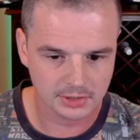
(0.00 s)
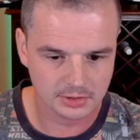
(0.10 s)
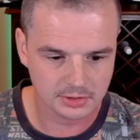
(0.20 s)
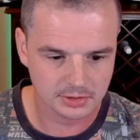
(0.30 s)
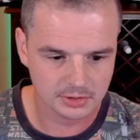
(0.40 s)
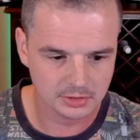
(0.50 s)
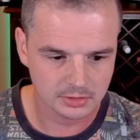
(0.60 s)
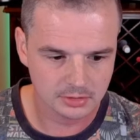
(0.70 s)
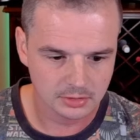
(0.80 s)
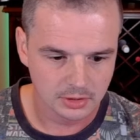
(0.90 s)

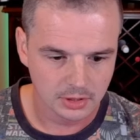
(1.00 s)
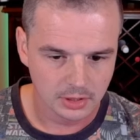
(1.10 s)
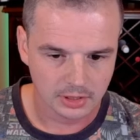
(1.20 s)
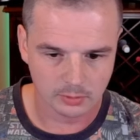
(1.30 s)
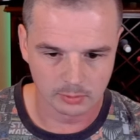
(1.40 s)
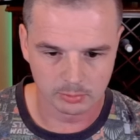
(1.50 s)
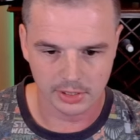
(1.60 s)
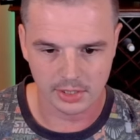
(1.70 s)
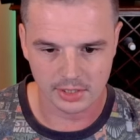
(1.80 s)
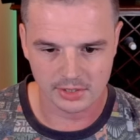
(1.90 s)
So we can play
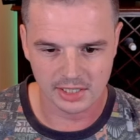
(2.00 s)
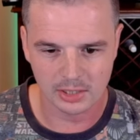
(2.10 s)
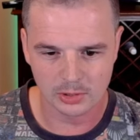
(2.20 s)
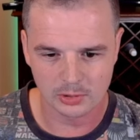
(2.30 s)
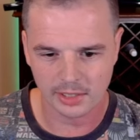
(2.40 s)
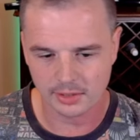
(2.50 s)
that down, like